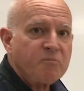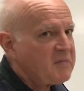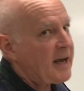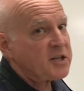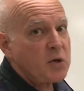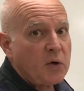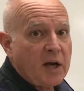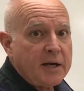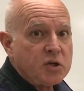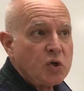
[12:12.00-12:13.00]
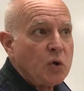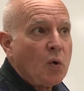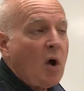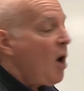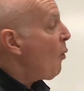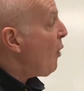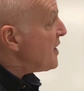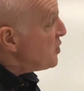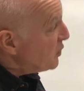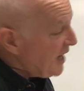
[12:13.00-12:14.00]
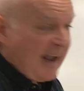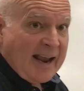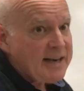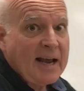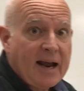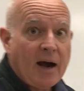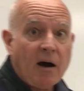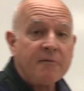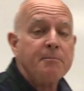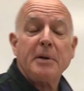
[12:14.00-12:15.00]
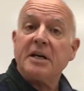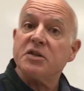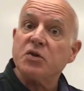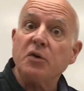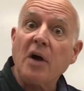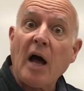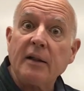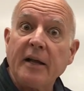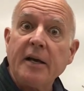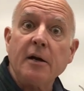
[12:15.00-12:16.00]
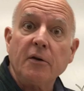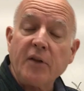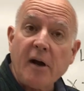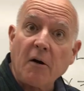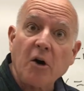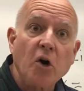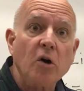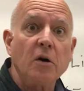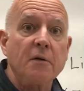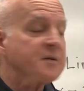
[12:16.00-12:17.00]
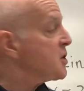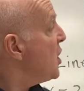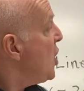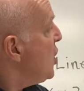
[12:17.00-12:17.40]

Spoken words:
That's okay too. What you can't have, because they're not linear, they are curves,